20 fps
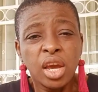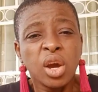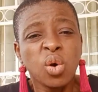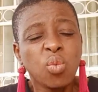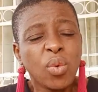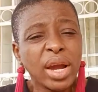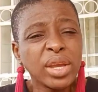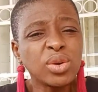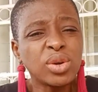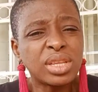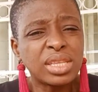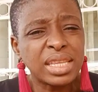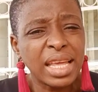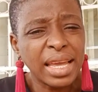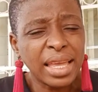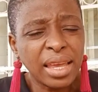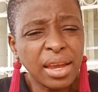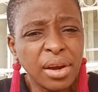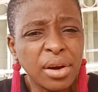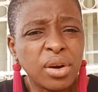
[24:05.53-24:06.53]
When you
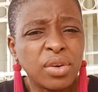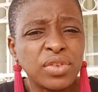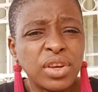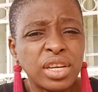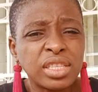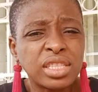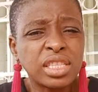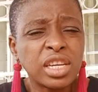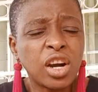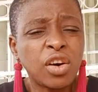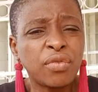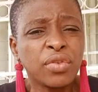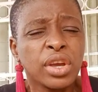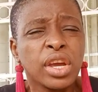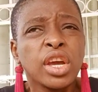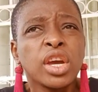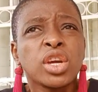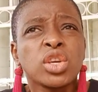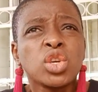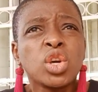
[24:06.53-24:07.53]
take care of yourself,
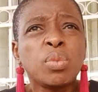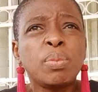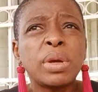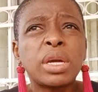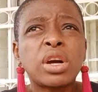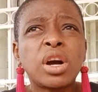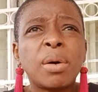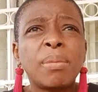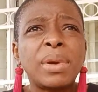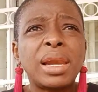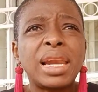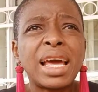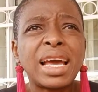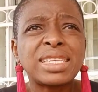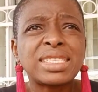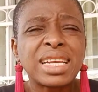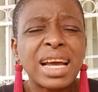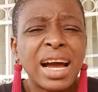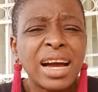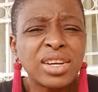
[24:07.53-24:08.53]
you become
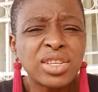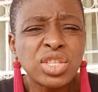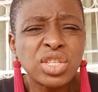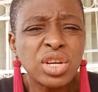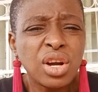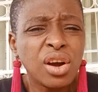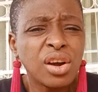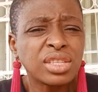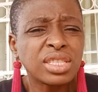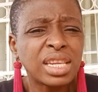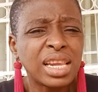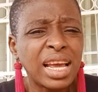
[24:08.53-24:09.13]
less anxious,